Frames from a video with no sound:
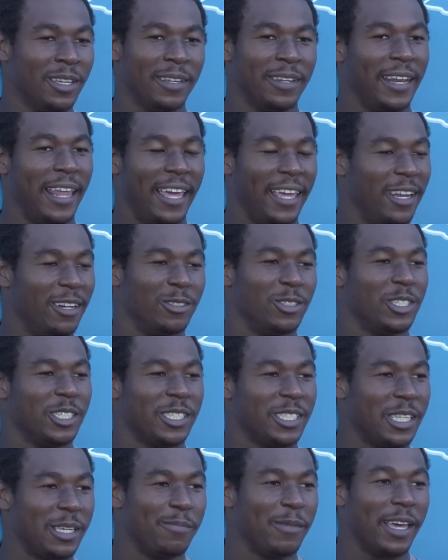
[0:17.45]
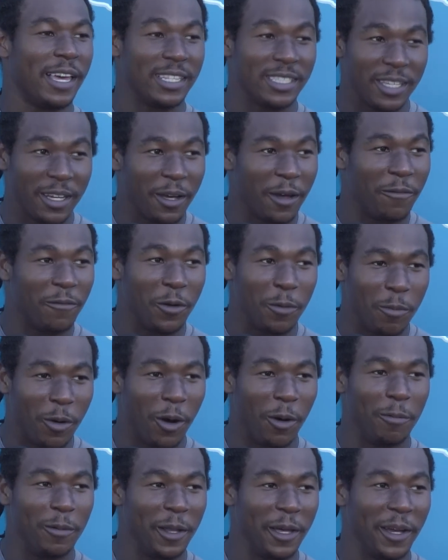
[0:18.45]
Now they don't just see me as a
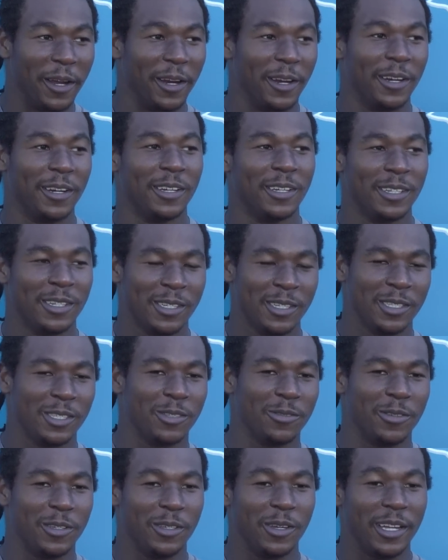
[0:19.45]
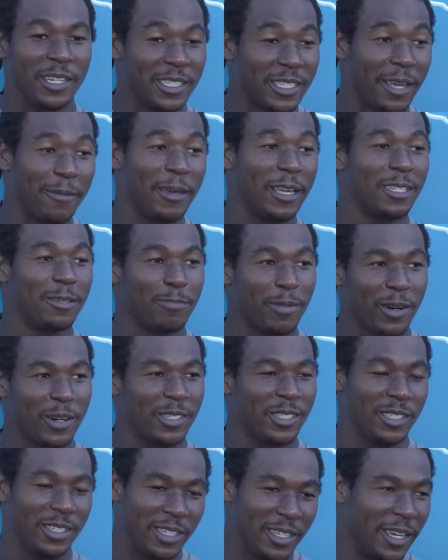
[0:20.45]
football player. So when you understand me as a
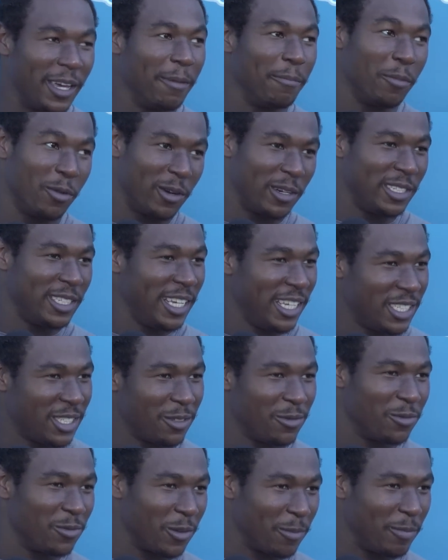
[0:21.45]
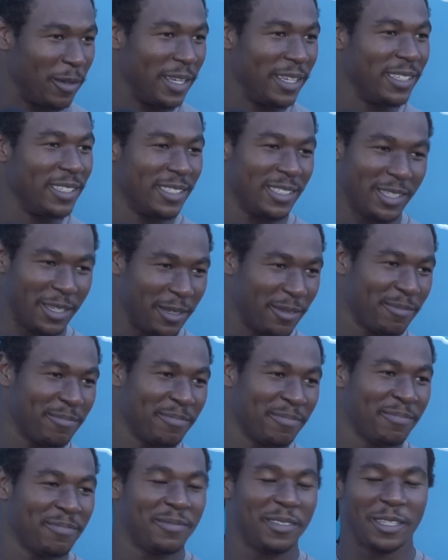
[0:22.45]
person, you get more attention from me. So
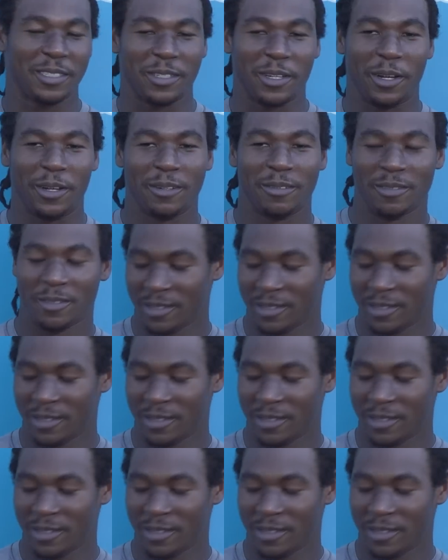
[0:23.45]
that's all.